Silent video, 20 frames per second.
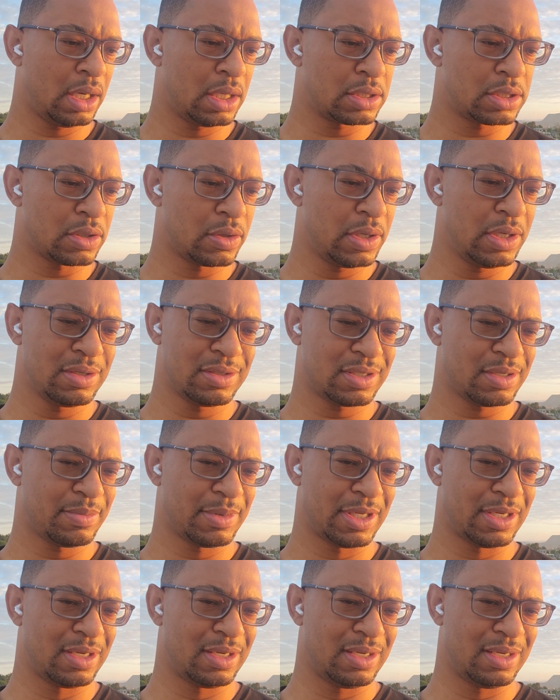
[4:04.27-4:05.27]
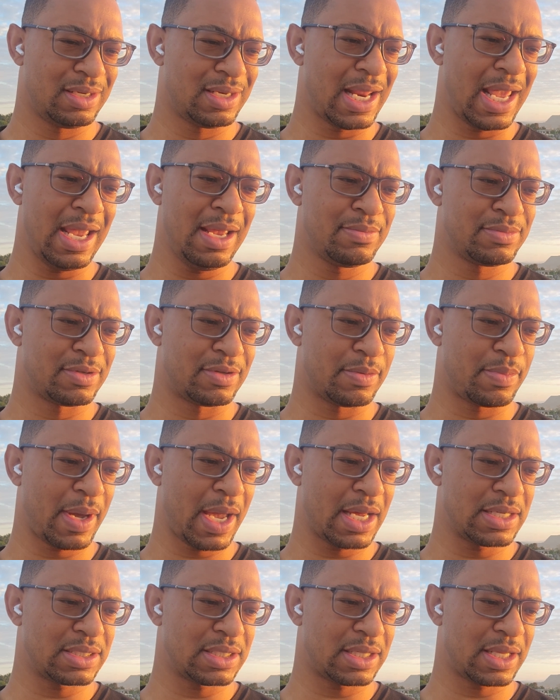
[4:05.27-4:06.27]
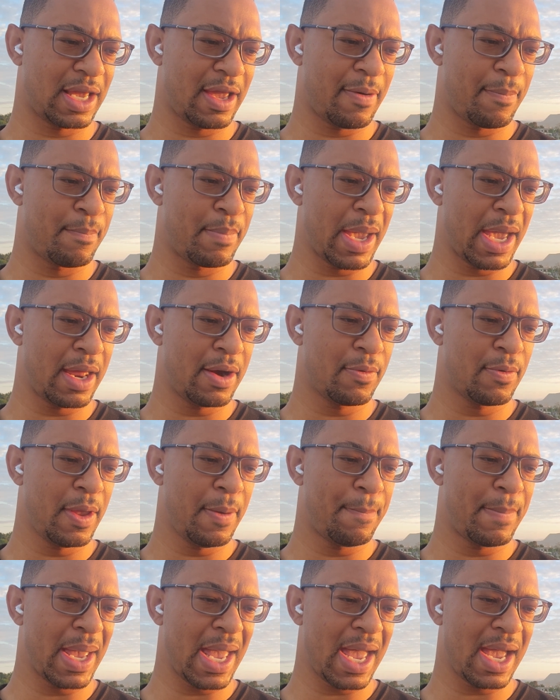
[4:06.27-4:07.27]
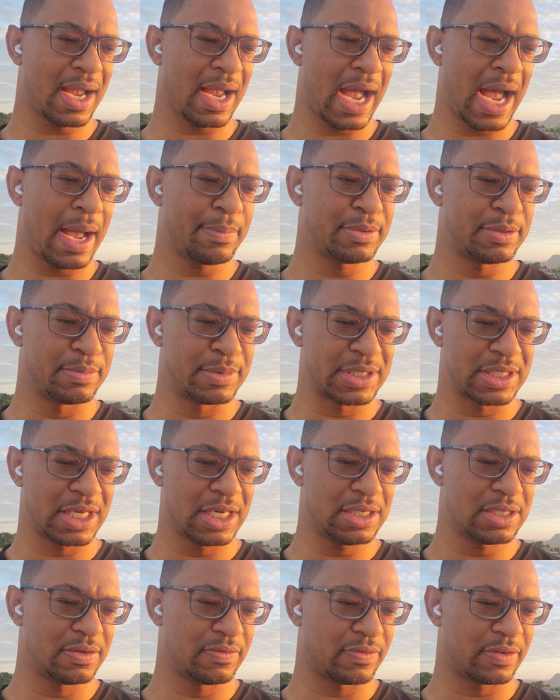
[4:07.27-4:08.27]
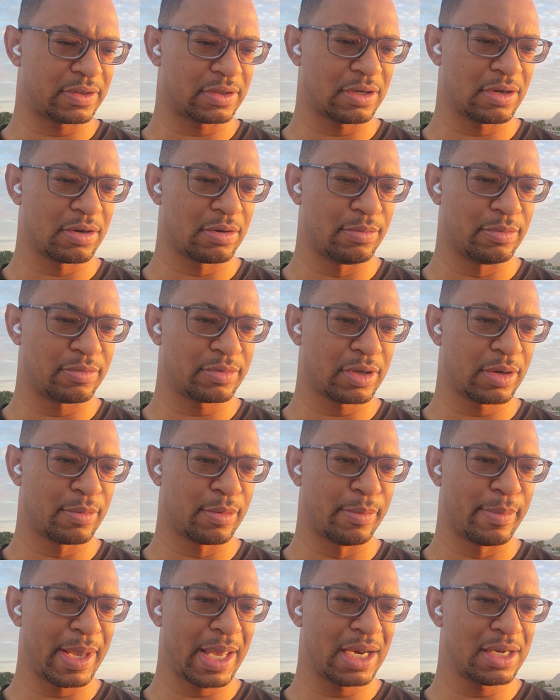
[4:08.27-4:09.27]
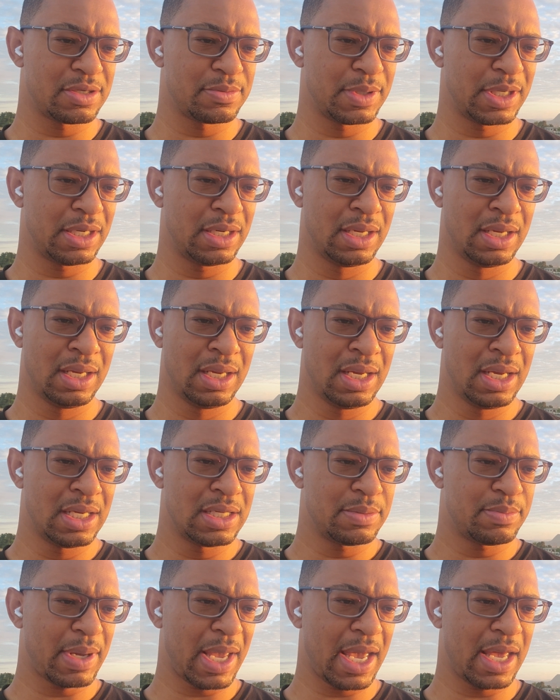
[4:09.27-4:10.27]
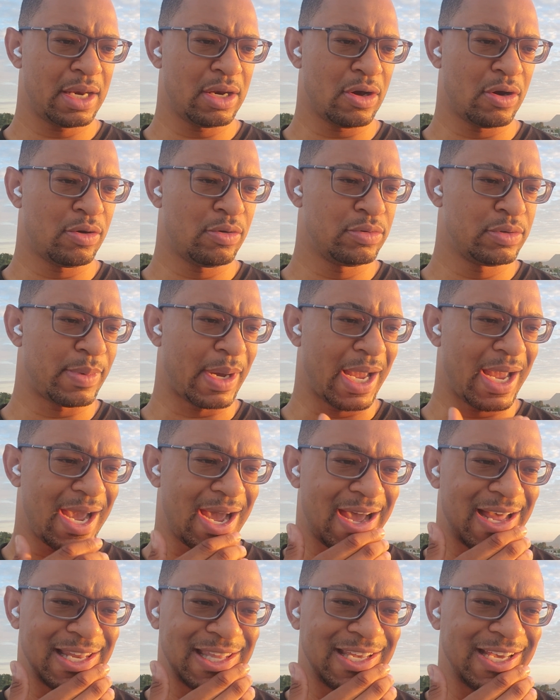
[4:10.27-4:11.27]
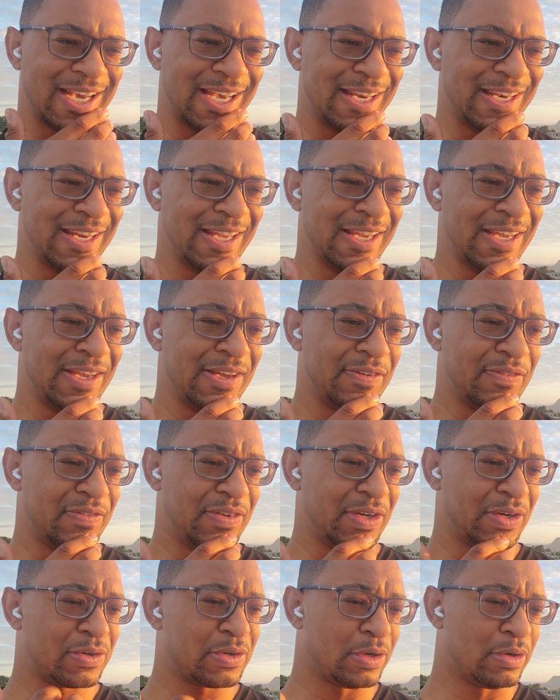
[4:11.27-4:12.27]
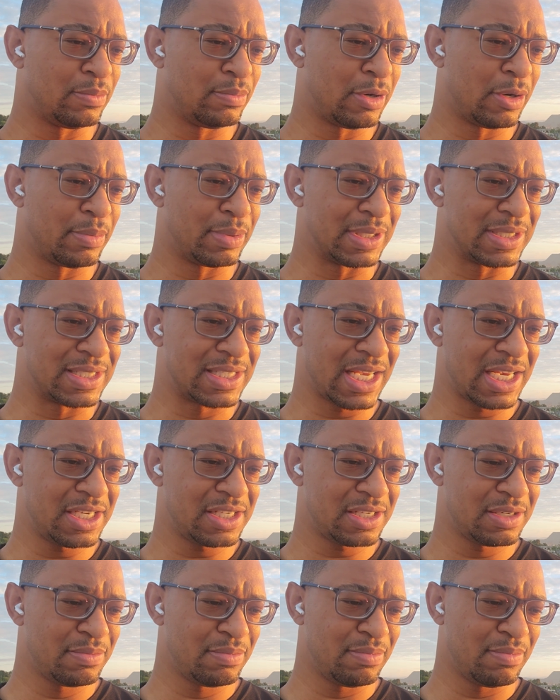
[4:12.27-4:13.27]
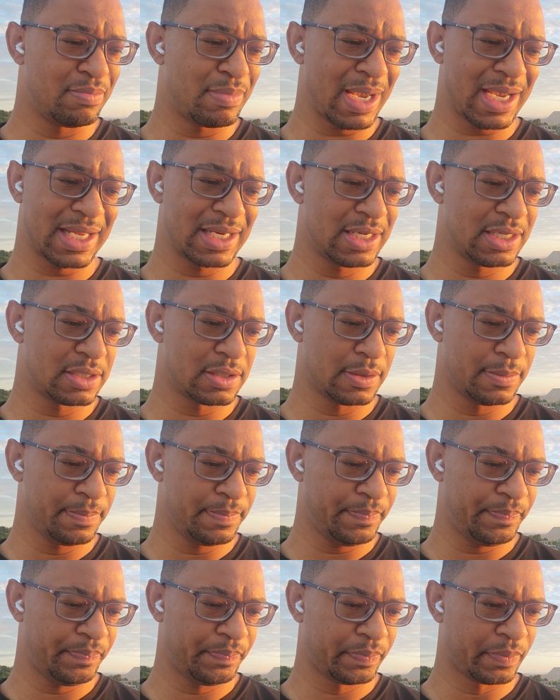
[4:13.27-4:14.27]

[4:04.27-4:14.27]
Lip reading: So here's some of the names of the patents that they have. Battery pack optimization for thermal management, patent owned by Hyliion. Vehicle mobilization mechanism.